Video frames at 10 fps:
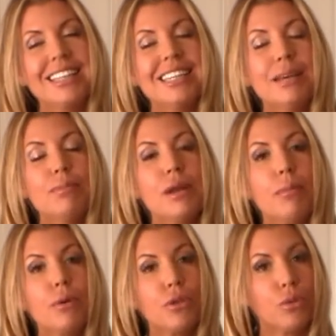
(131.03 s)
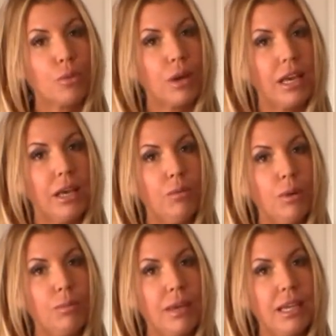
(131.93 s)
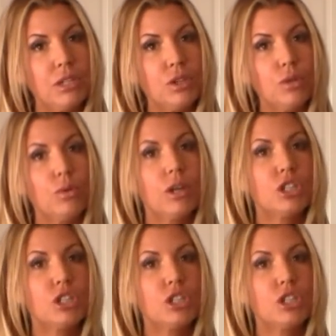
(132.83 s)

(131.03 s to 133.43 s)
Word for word: Tip number three would be to